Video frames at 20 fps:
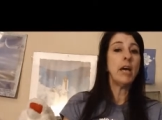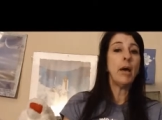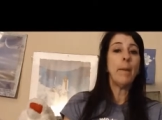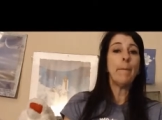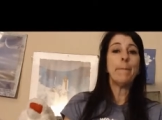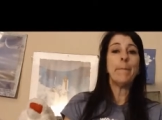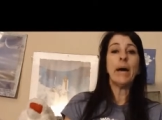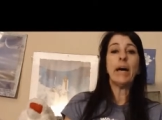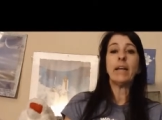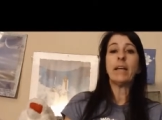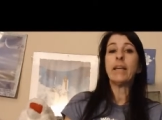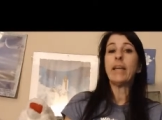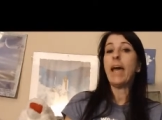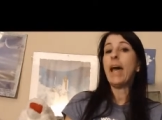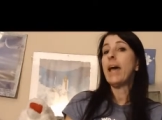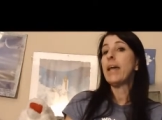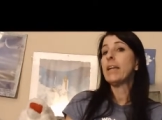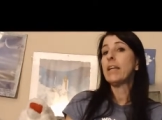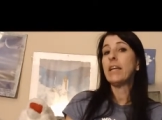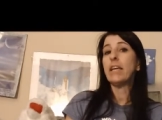But
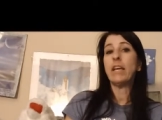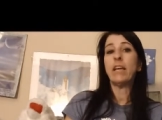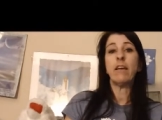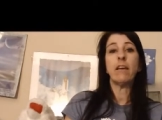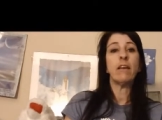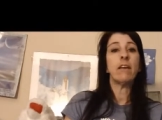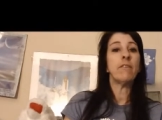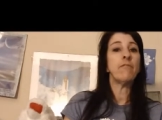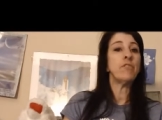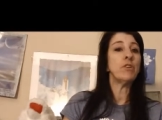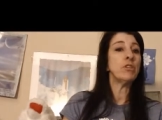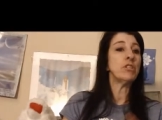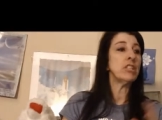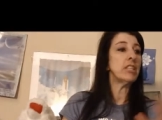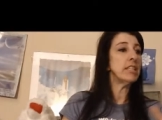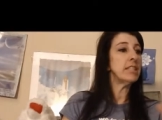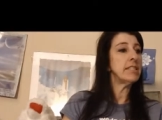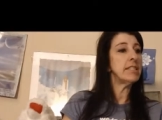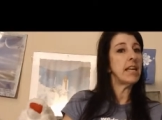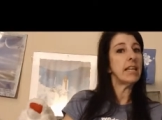again, if there's an
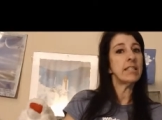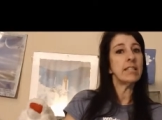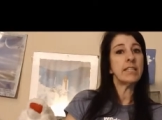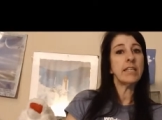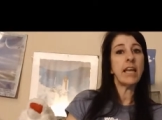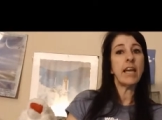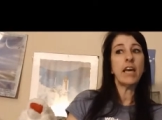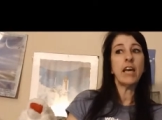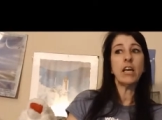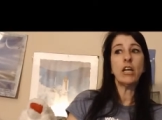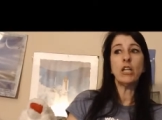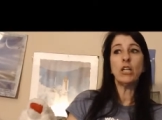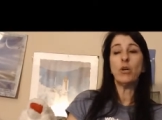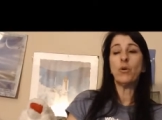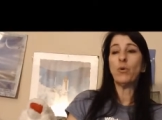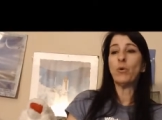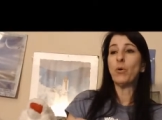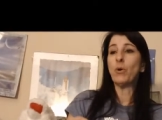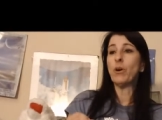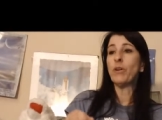estate sale
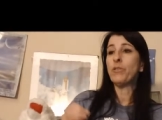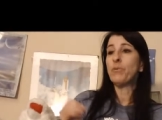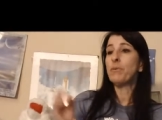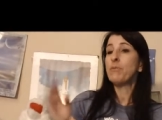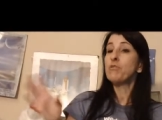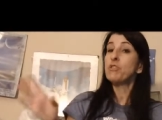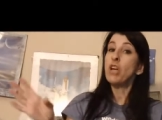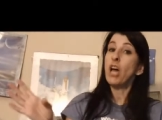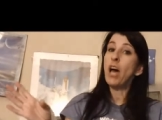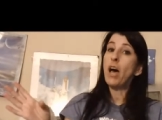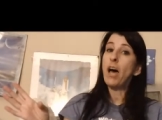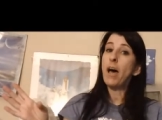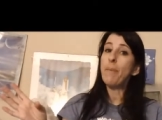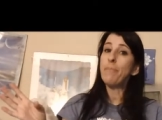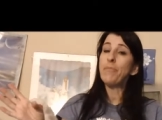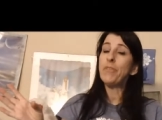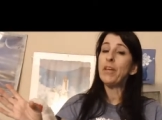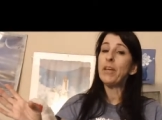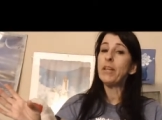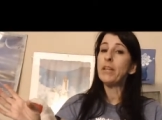or a thrift
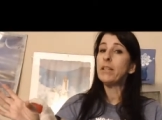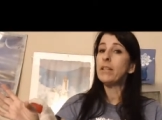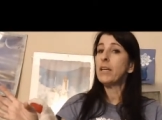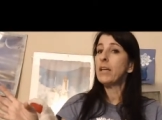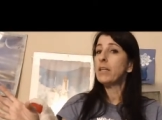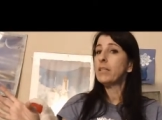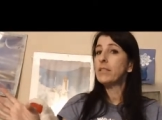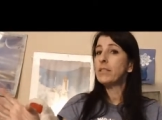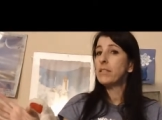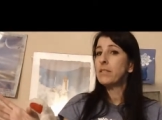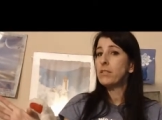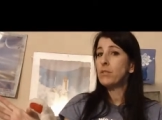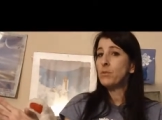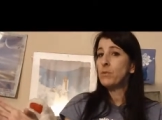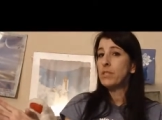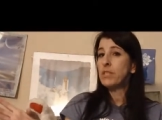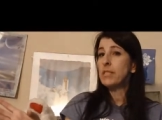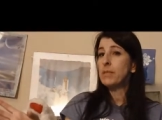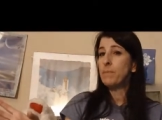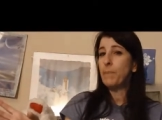shop that, that
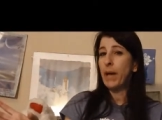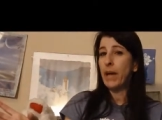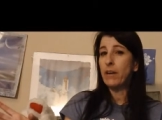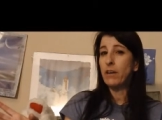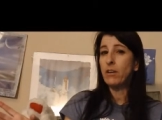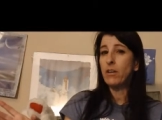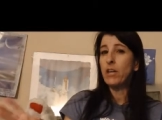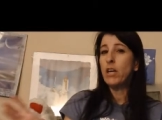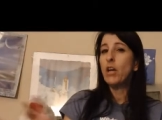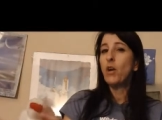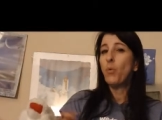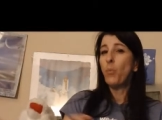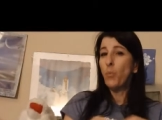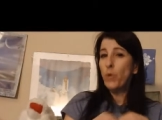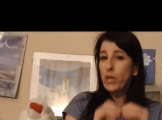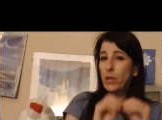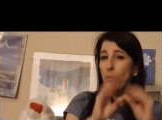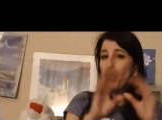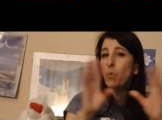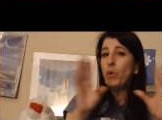suits us better,
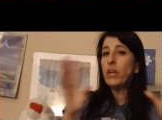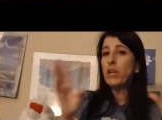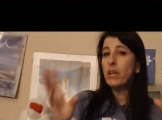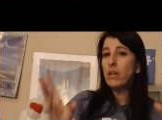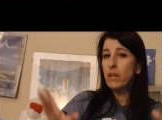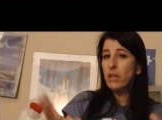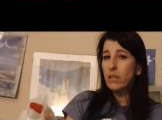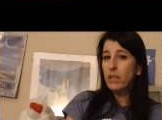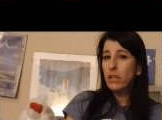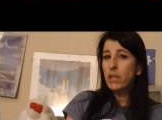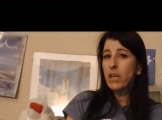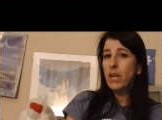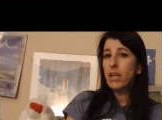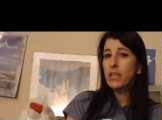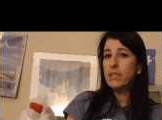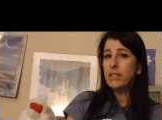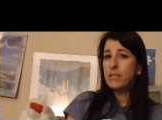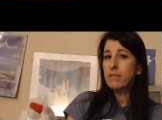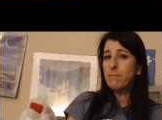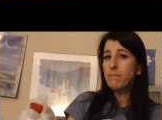we will
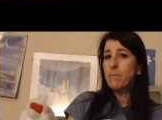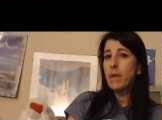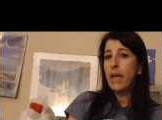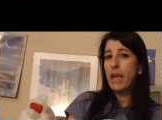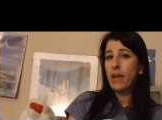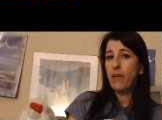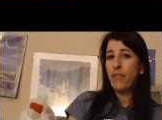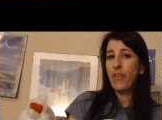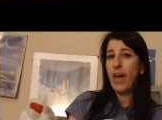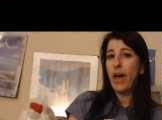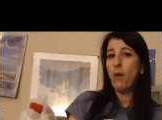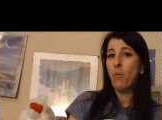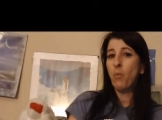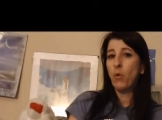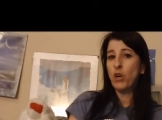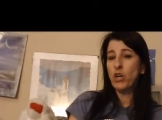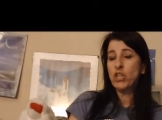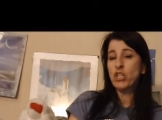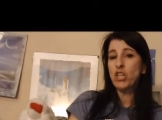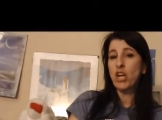custom make that
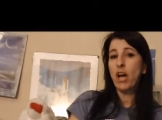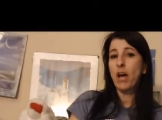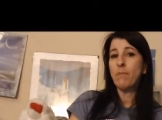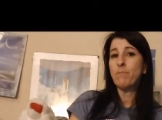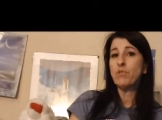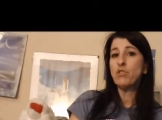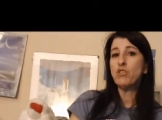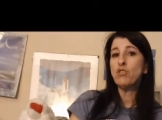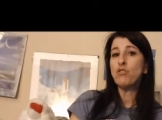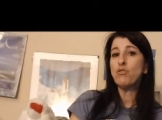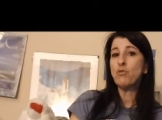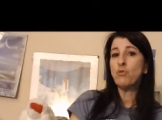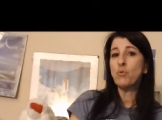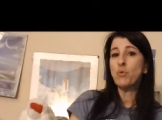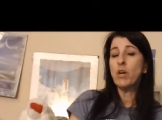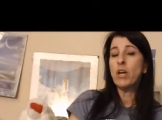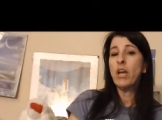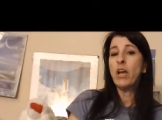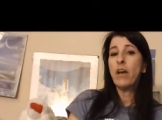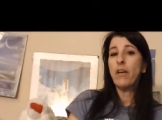workshop
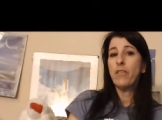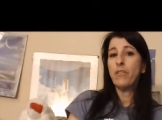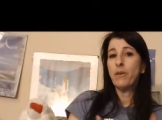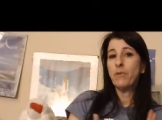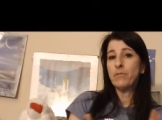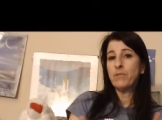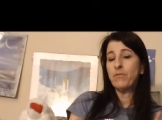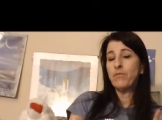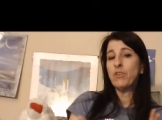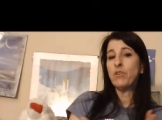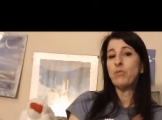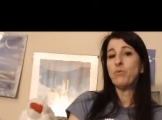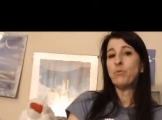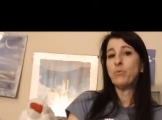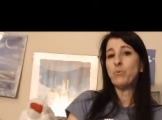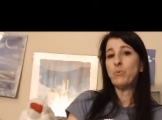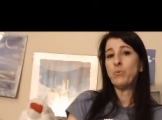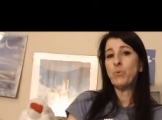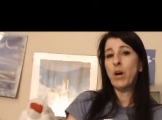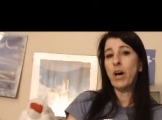to those of you
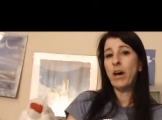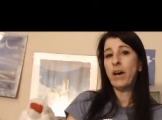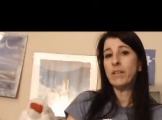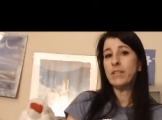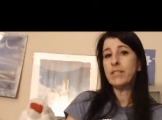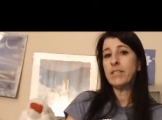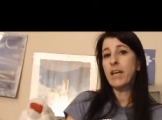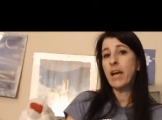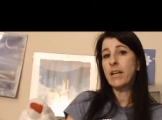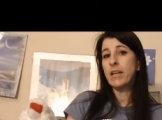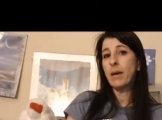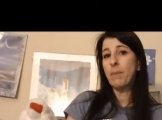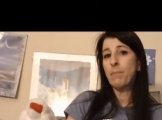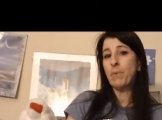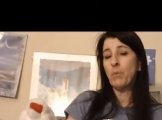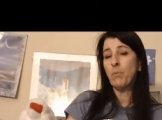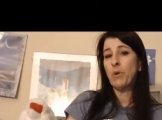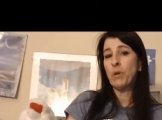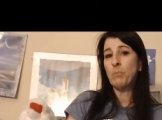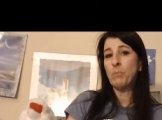who uh, sign up
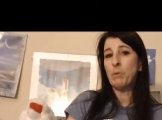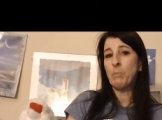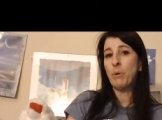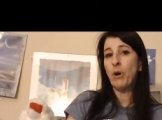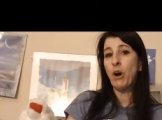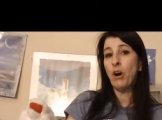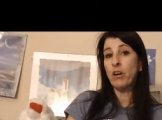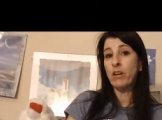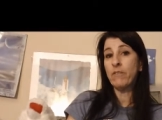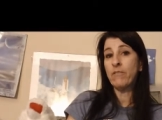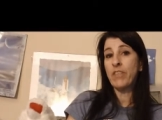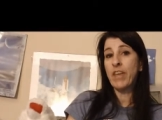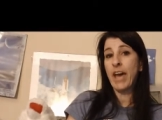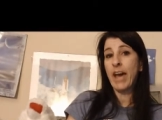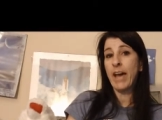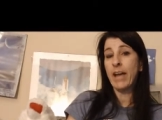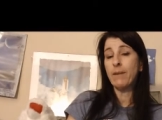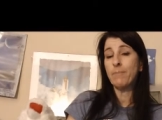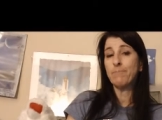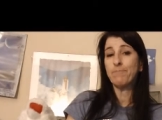and want to be part of
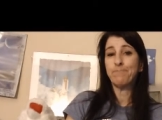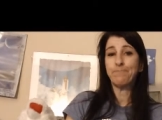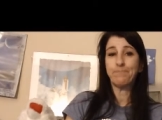that.